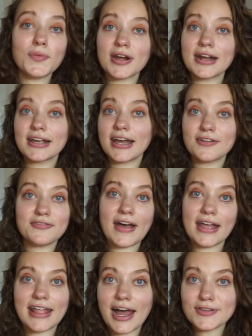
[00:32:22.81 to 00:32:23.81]
we're gonna
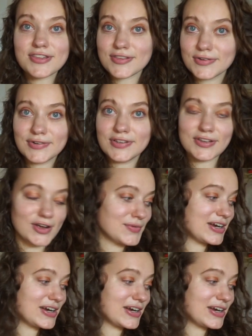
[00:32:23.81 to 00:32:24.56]
find out soon, you know,